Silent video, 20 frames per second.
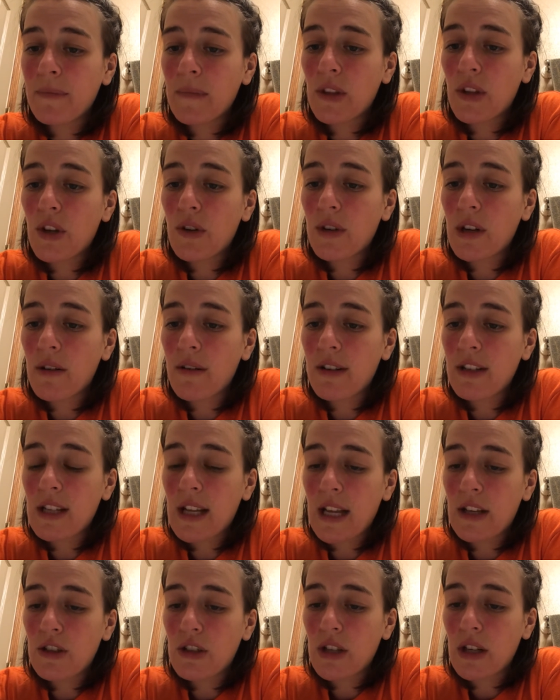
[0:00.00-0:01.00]
urinary
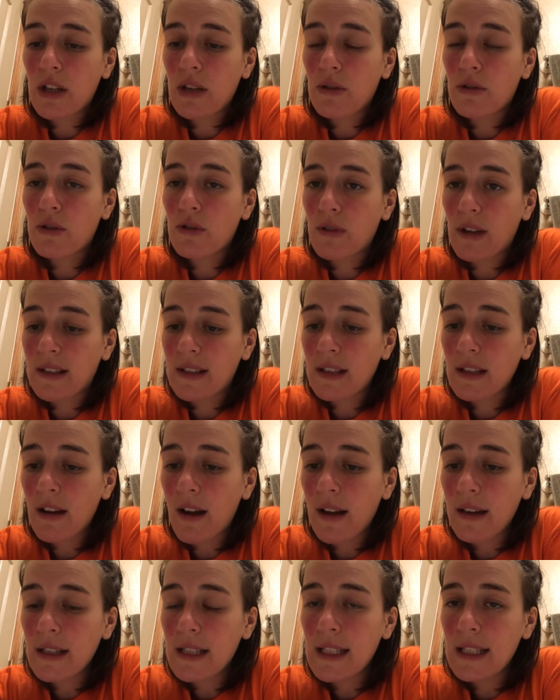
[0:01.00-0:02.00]
retention, or stress
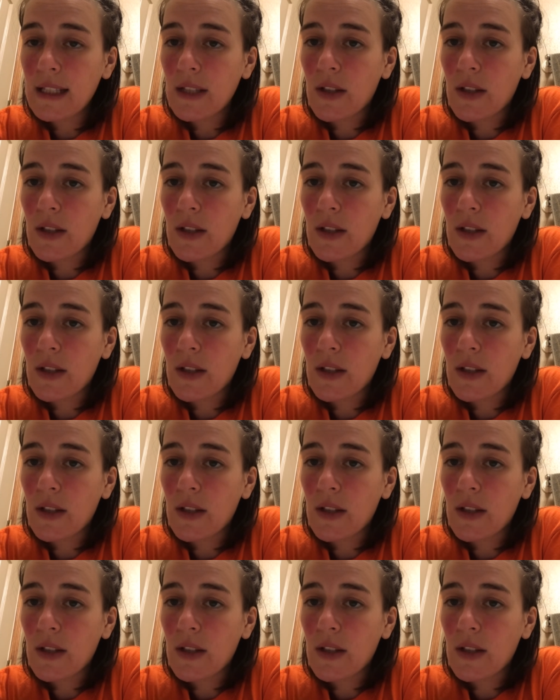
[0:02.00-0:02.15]
incontinence.